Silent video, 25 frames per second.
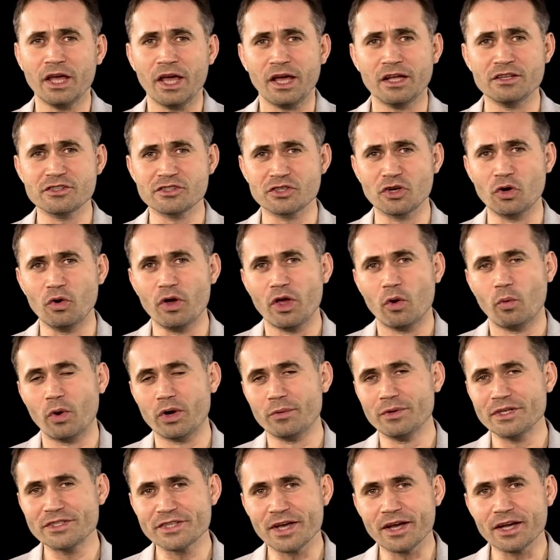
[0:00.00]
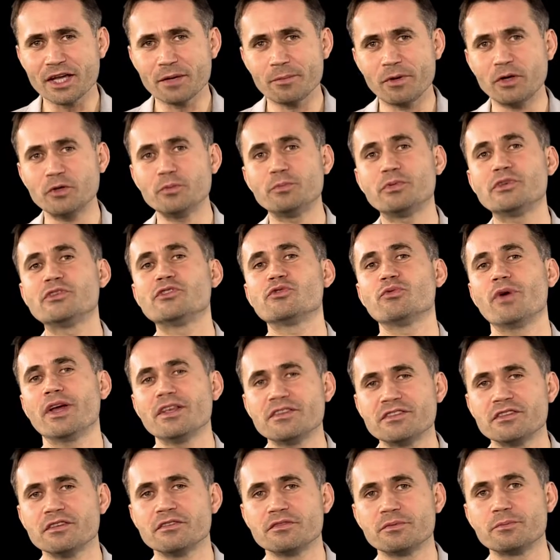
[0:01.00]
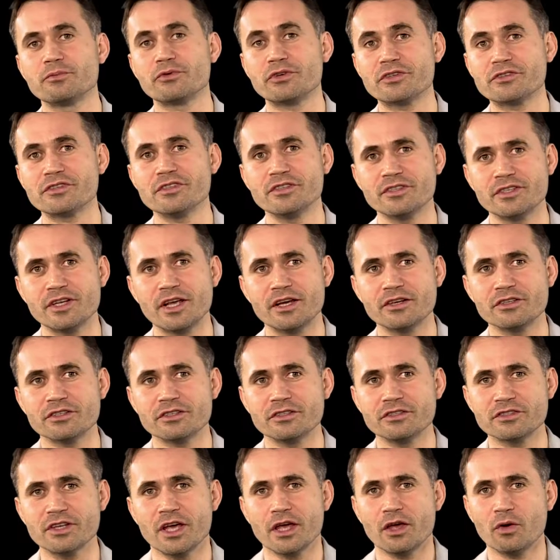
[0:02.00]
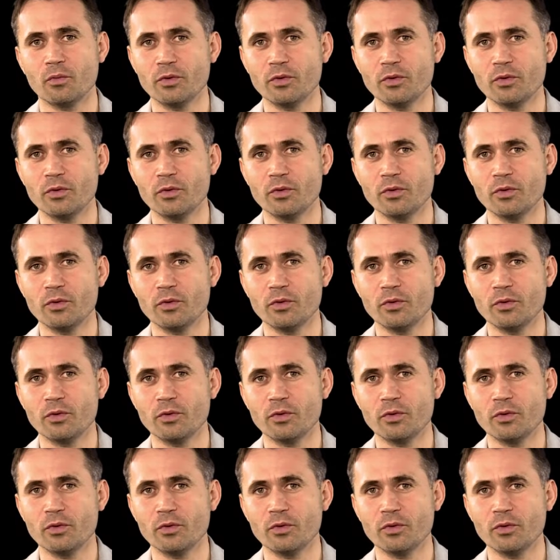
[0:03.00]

And so when we talk about persuasive presentations,